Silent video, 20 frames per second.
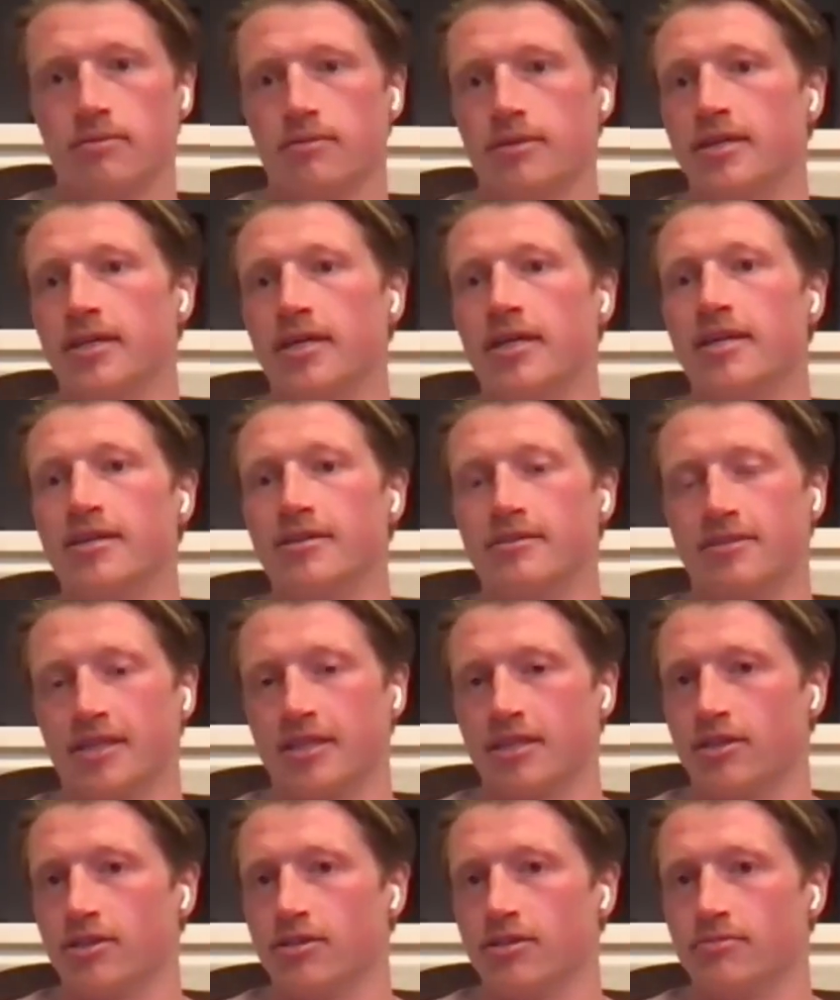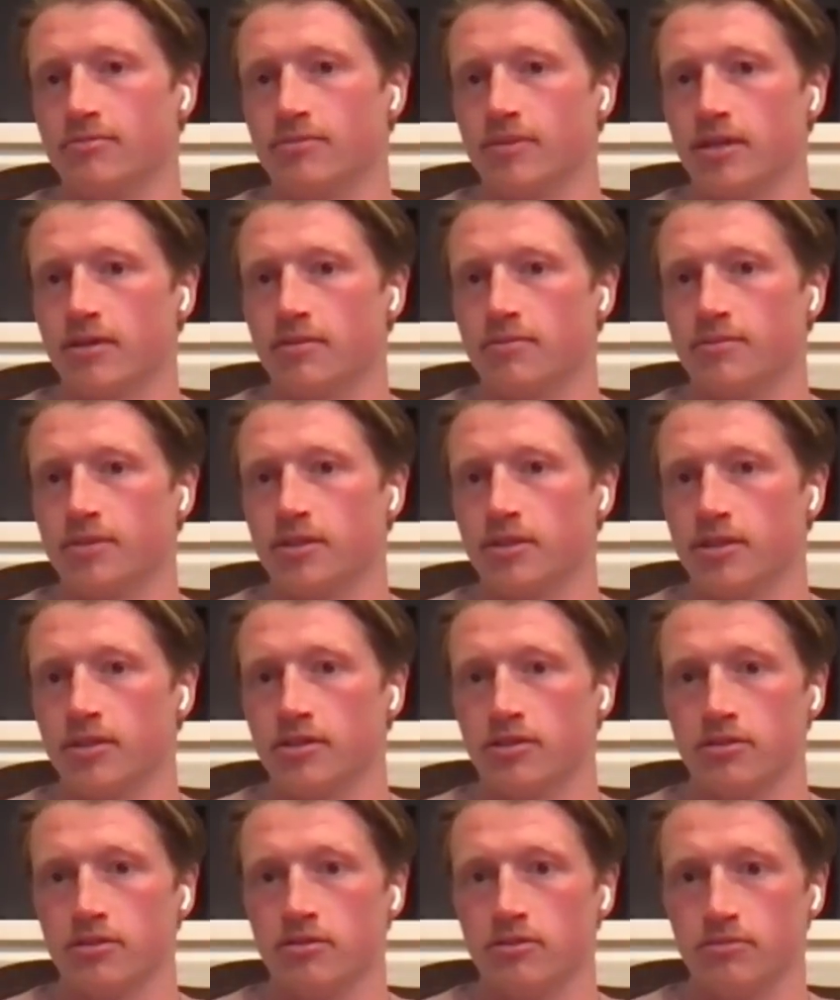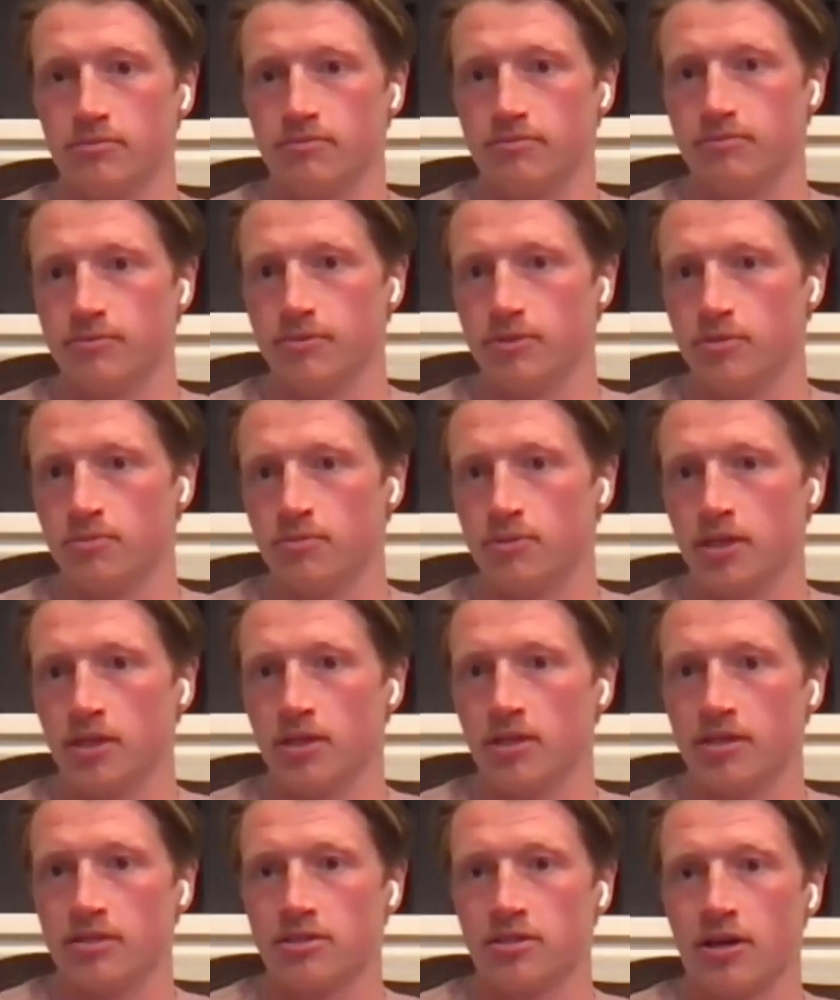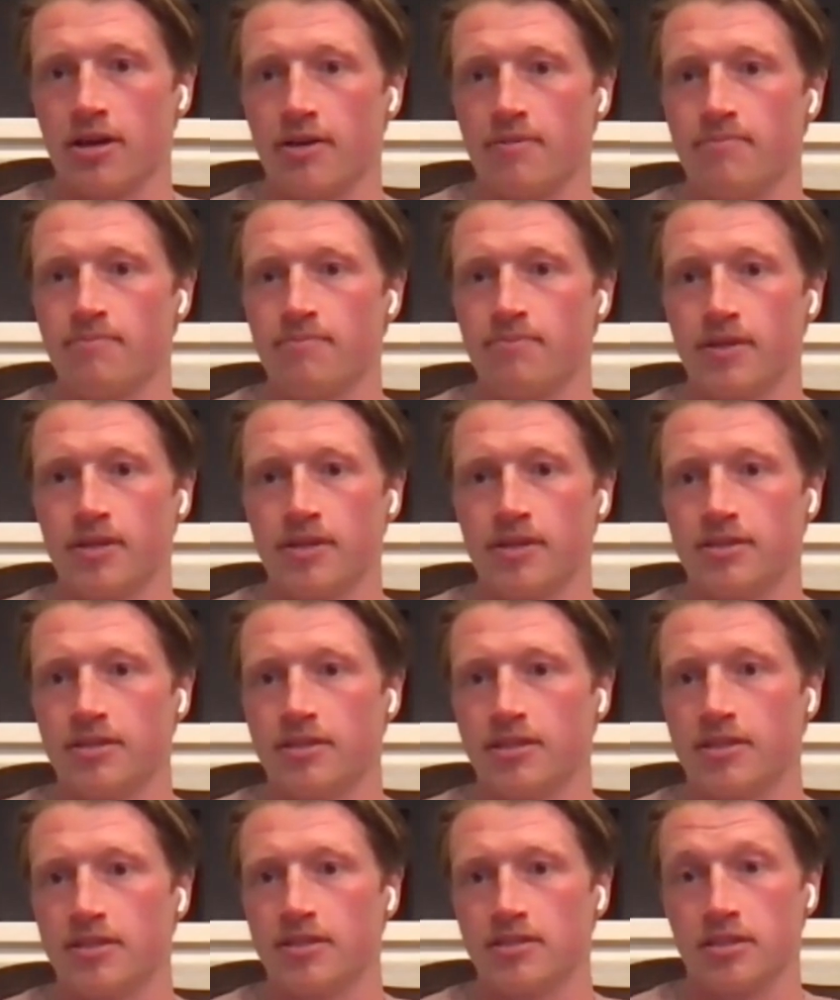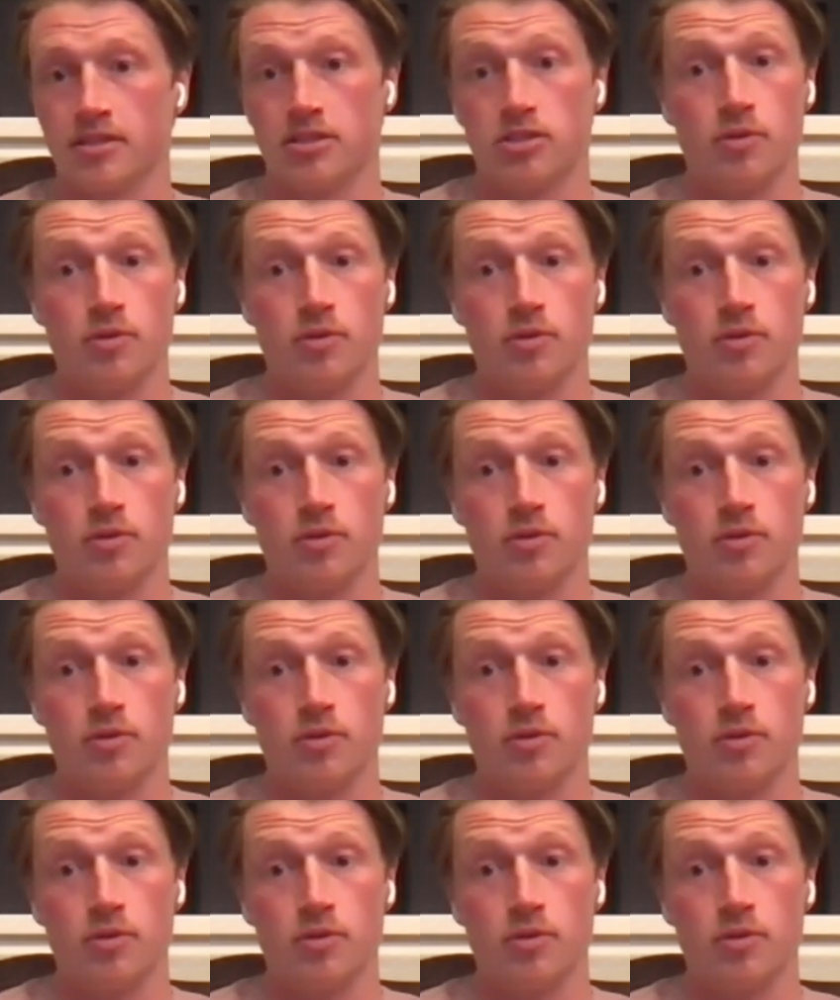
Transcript: Yeah, Ian, thank you. Um, you know, I know you, you, you put a lot of time into this.